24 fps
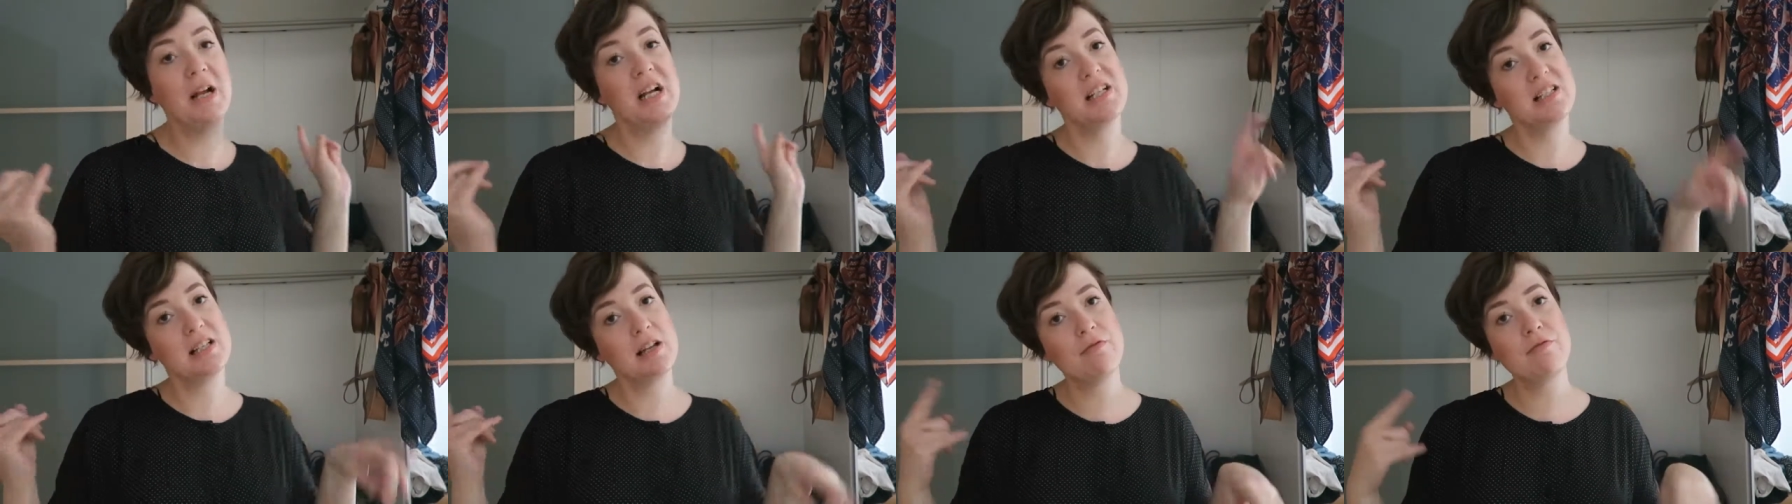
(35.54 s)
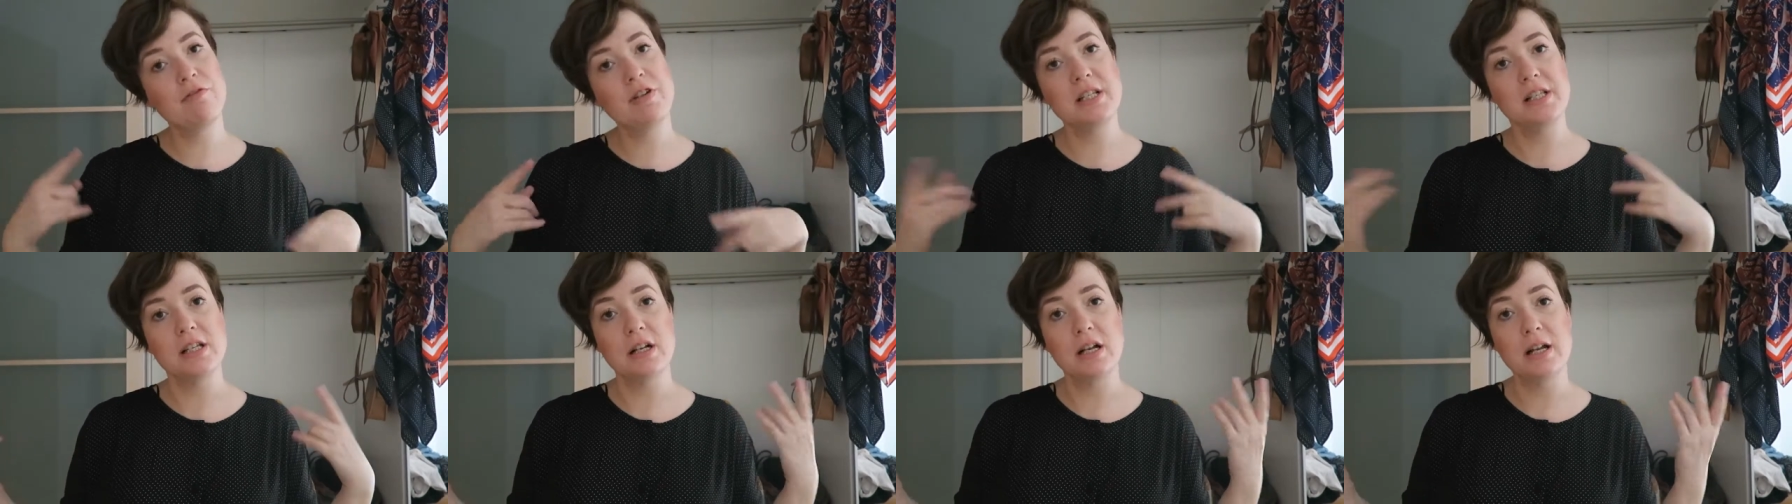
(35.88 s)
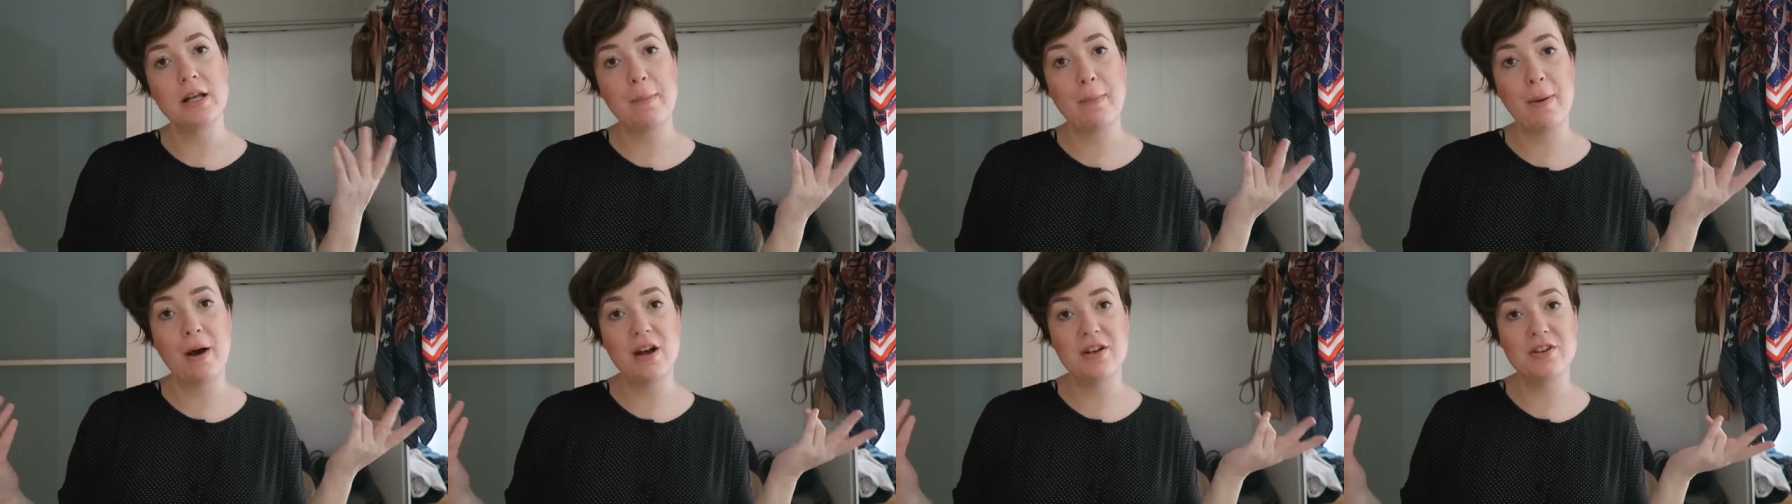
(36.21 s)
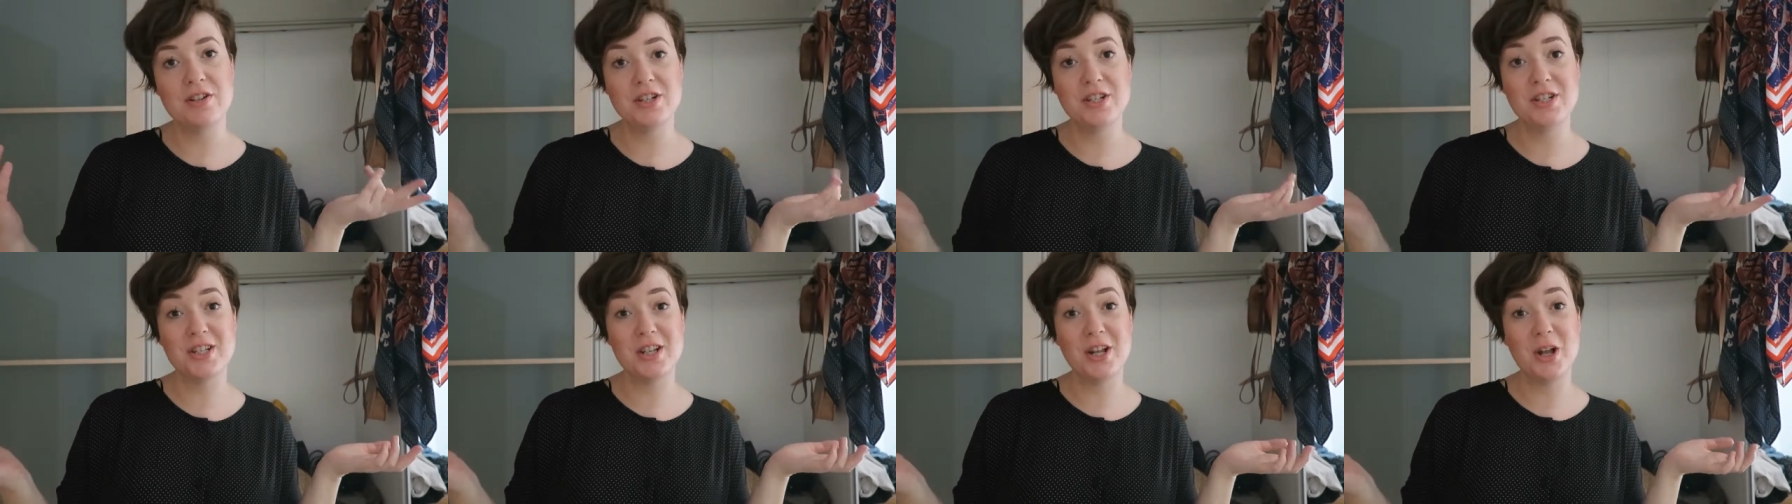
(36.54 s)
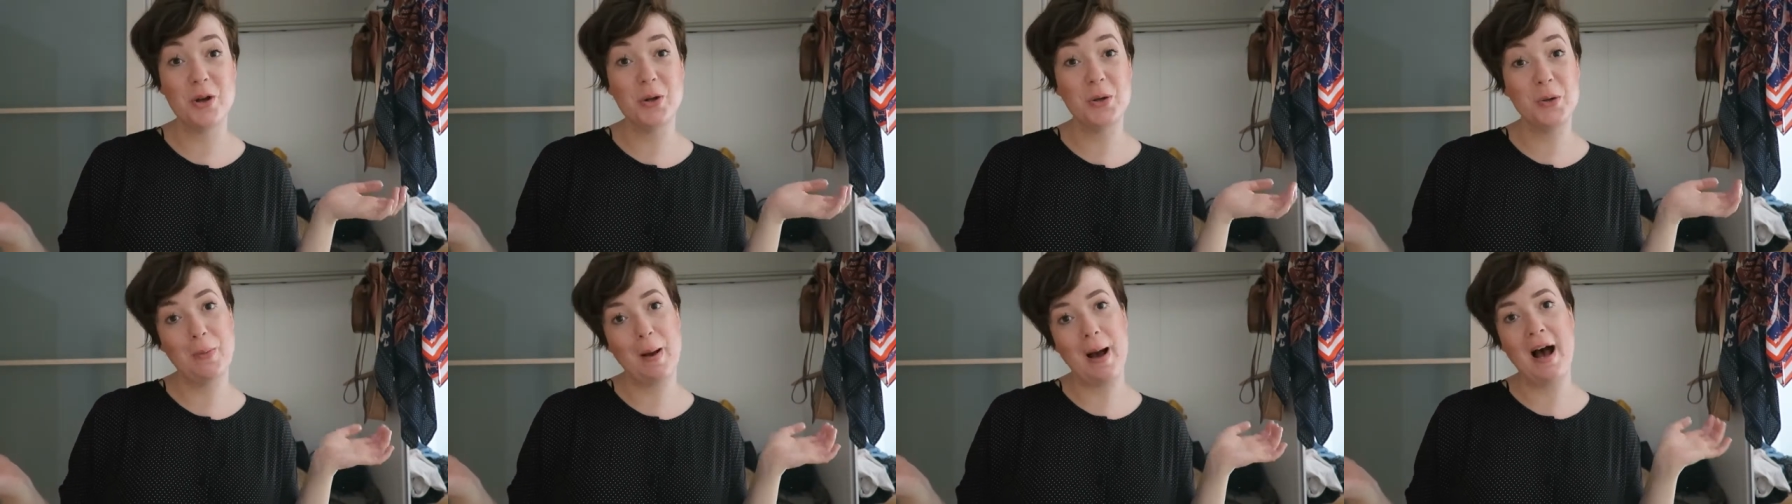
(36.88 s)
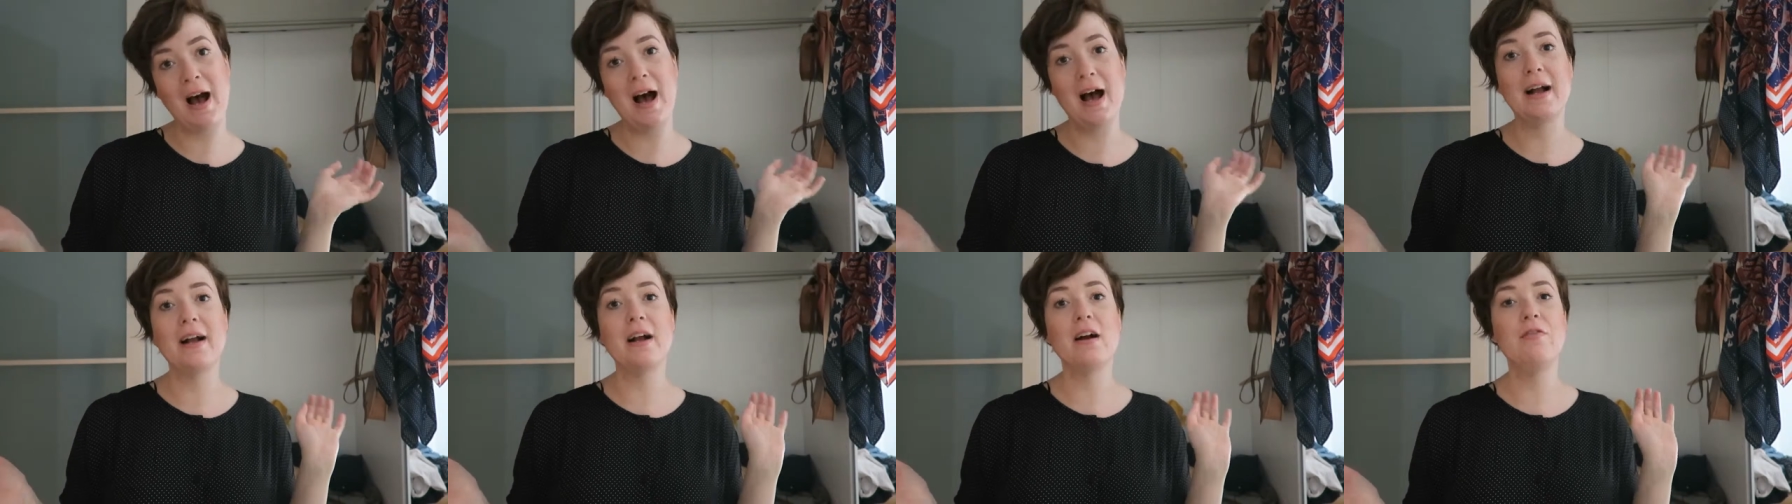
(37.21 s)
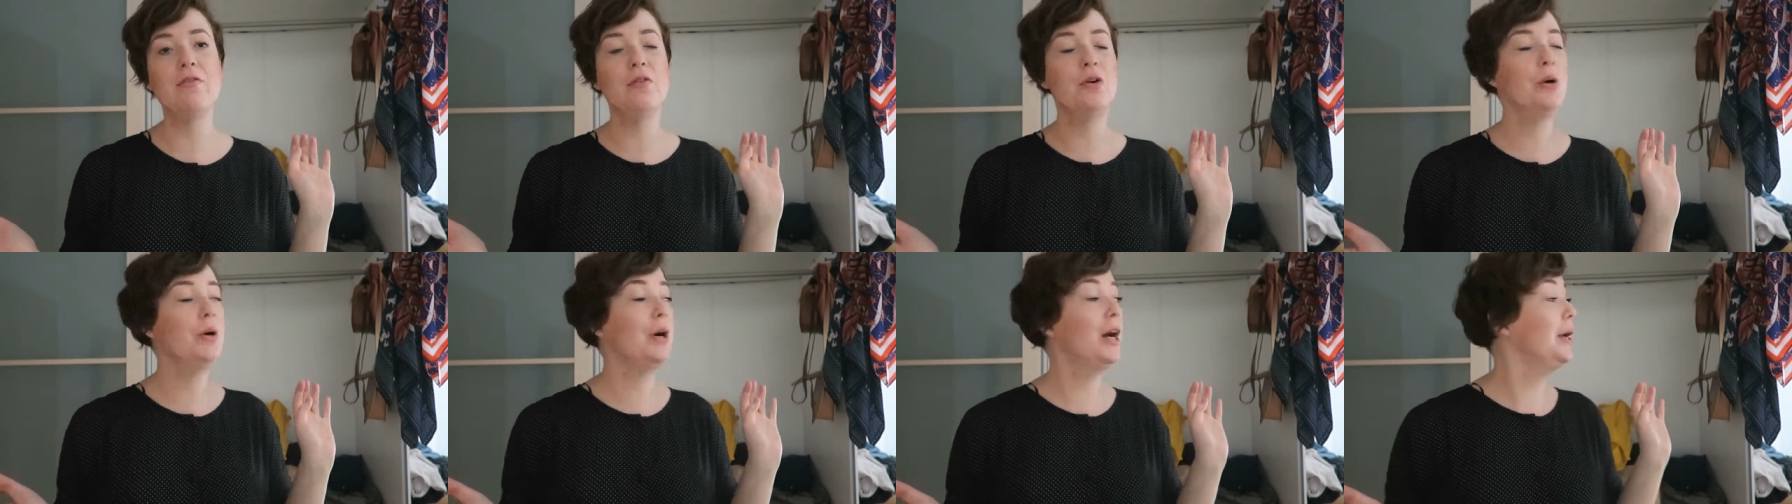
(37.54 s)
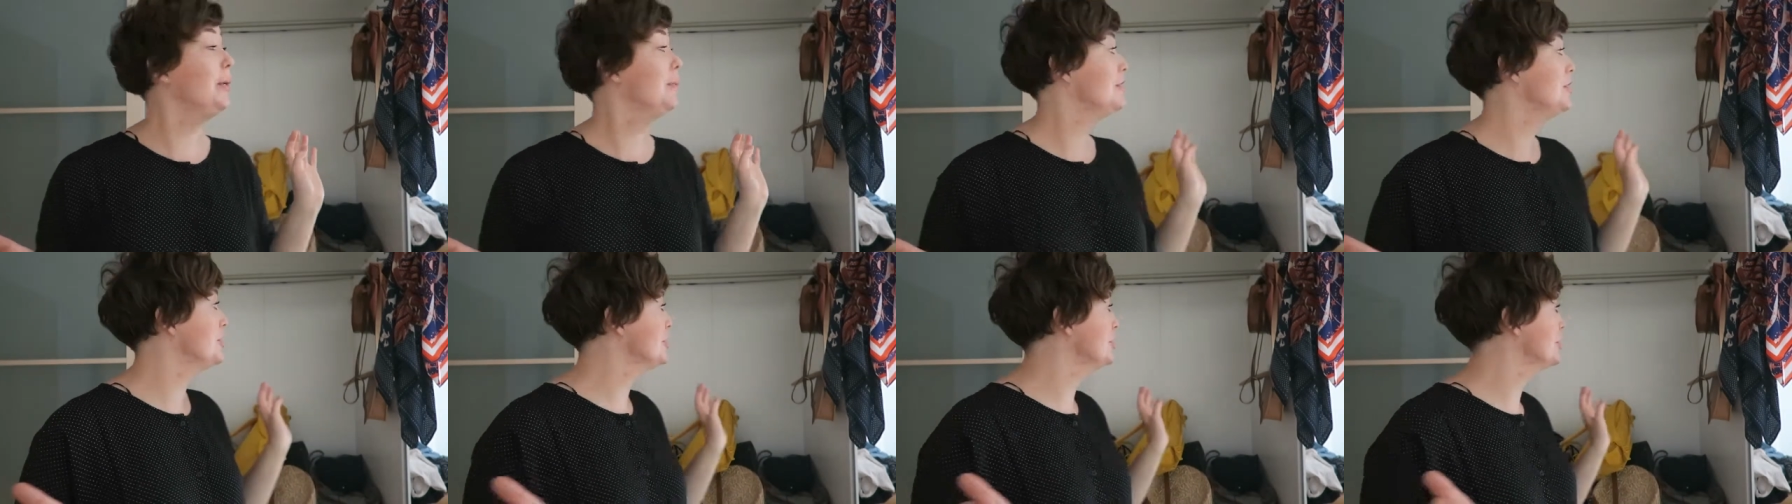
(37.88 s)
because I've recently purchased a new bag. I thought I would